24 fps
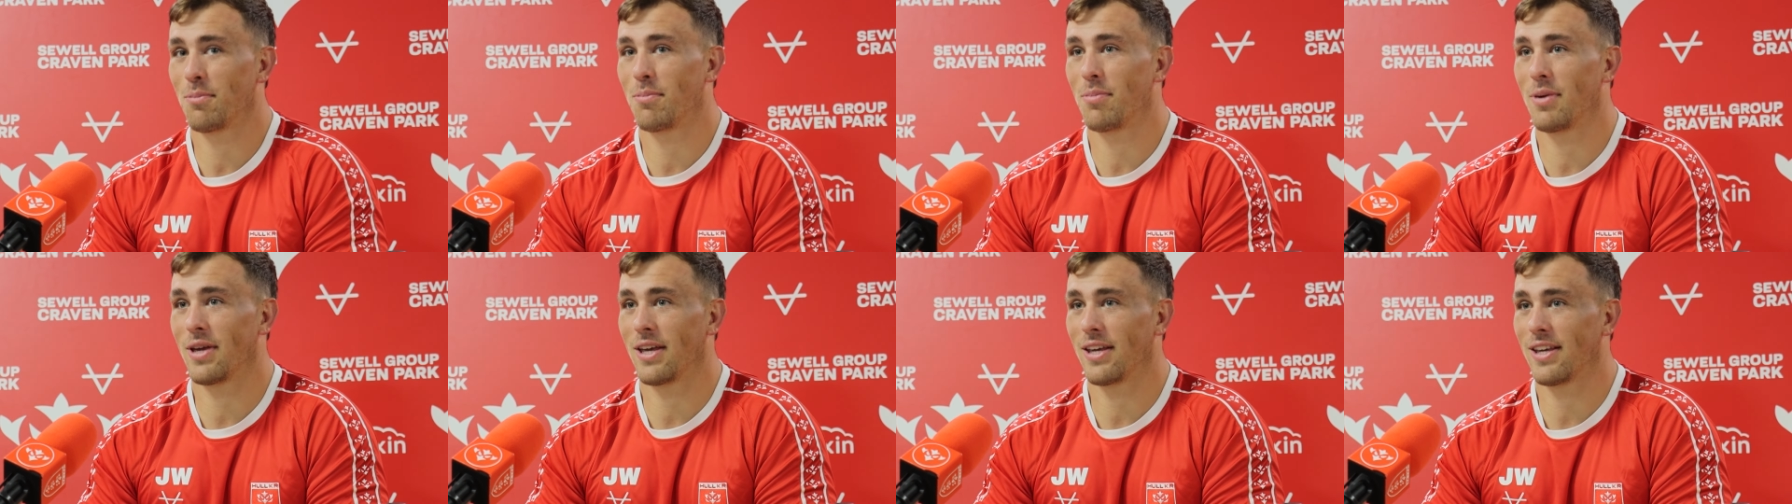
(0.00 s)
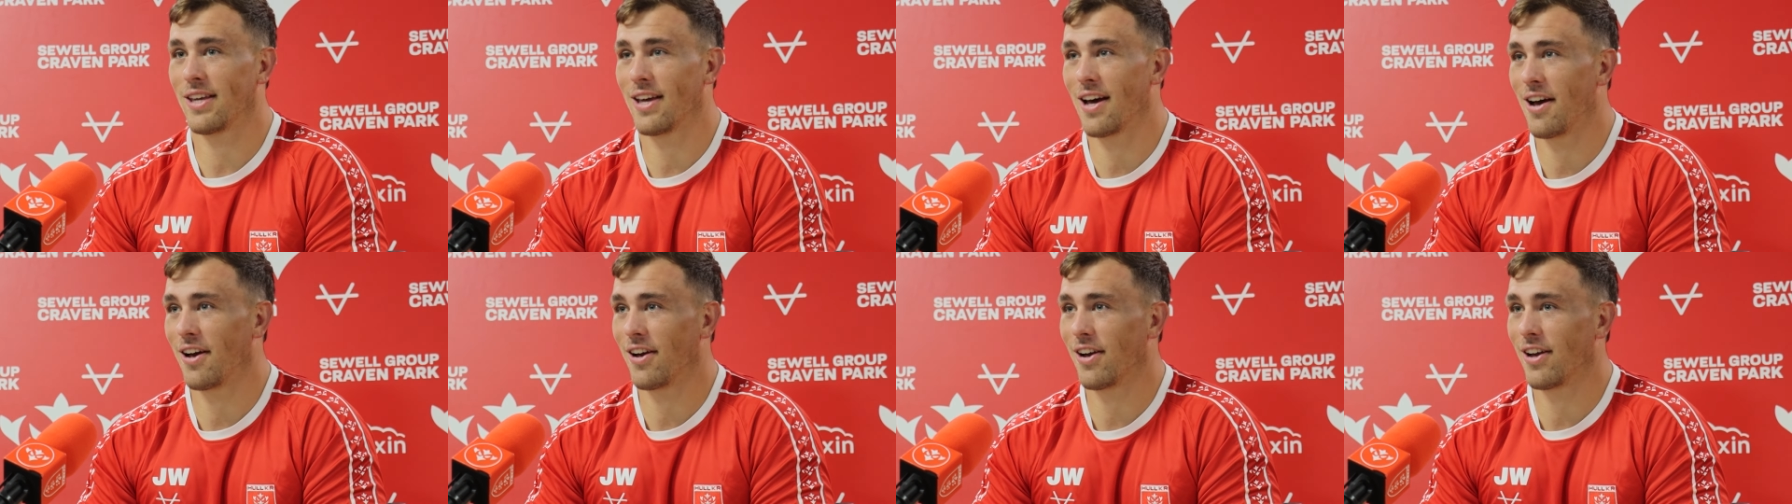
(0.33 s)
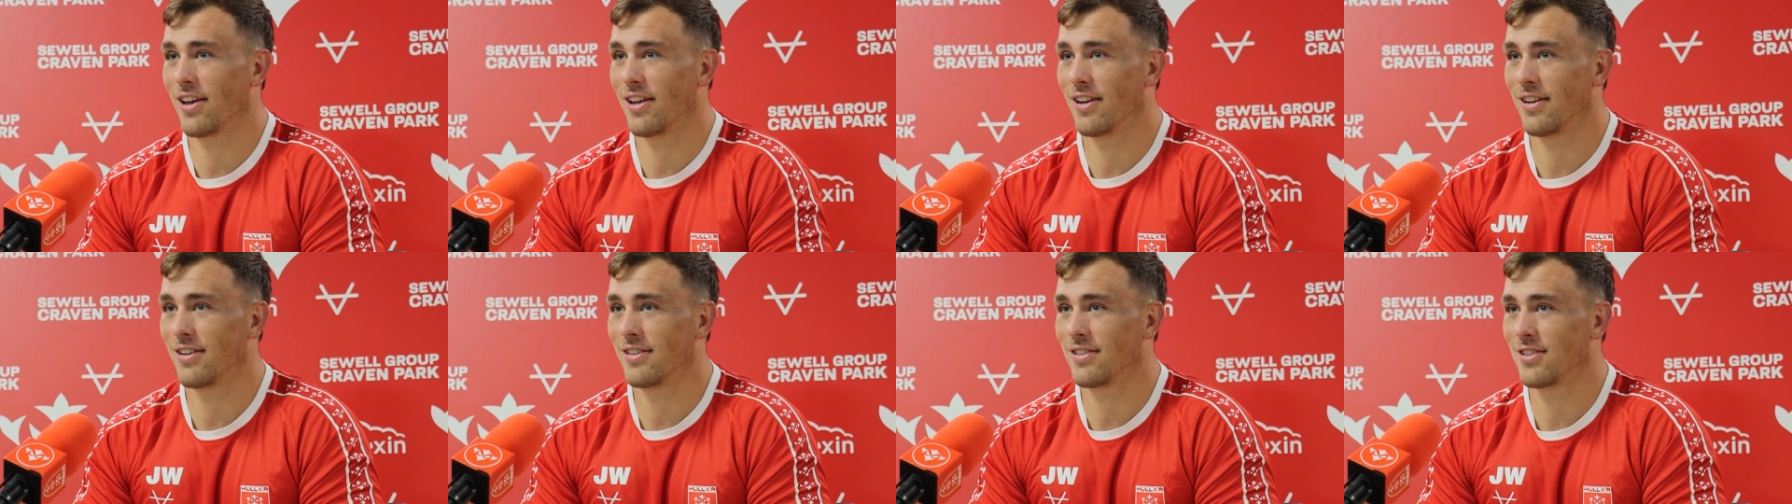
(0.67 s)
young
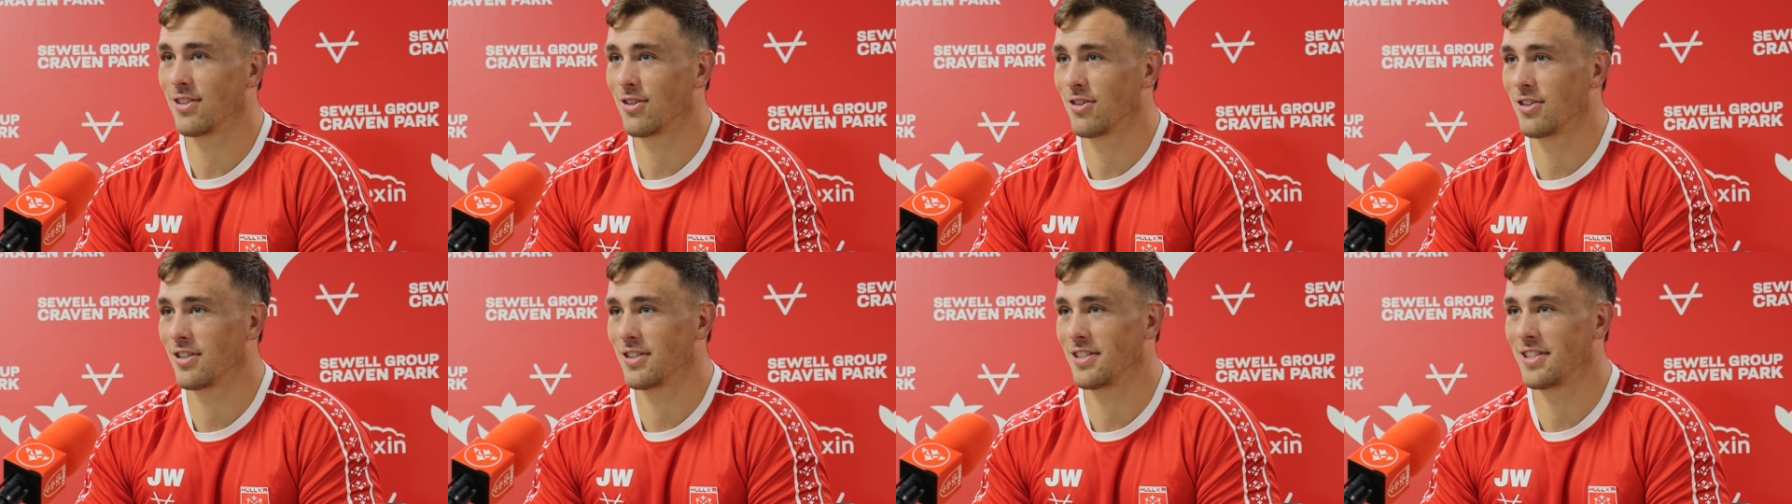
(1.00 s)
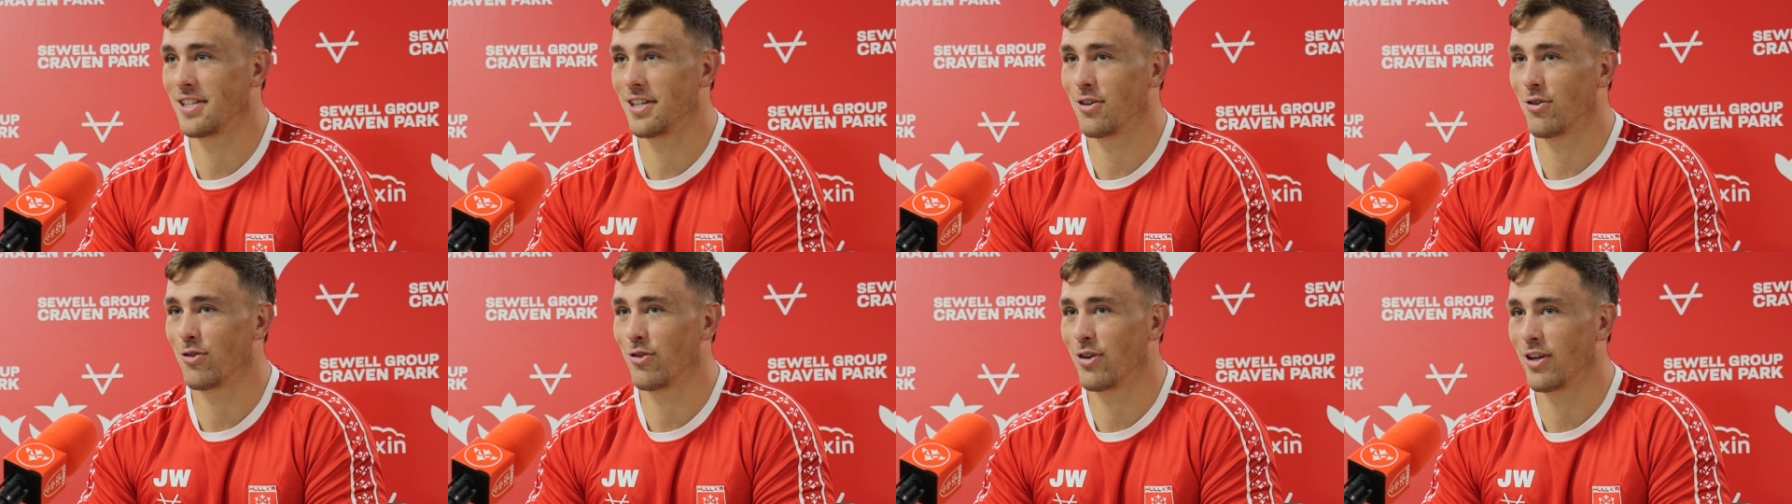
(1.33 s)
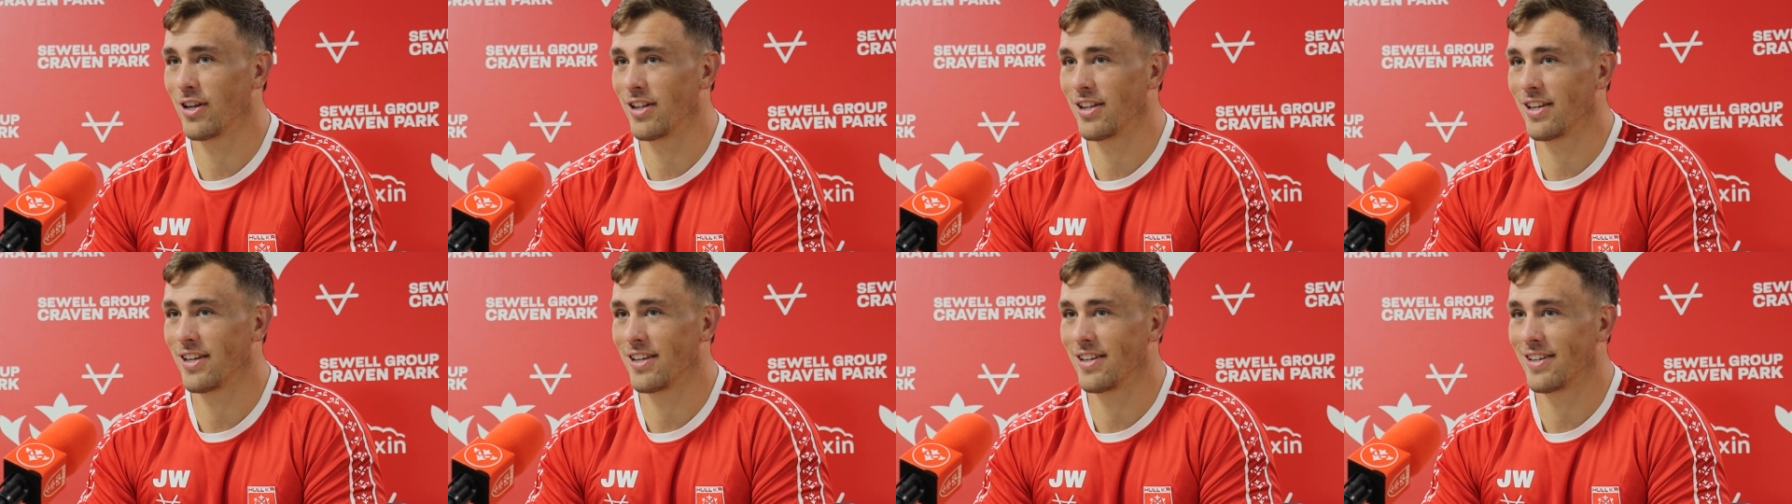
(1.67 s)
and sort of didn't
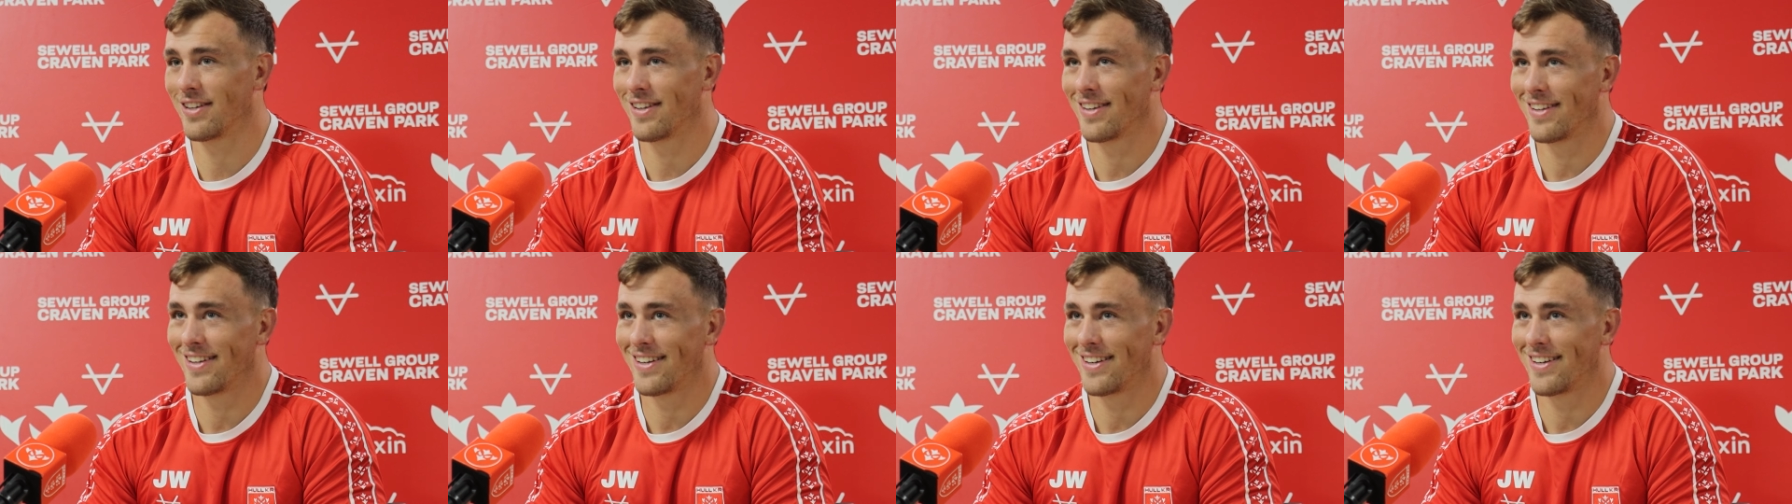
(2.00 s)
really,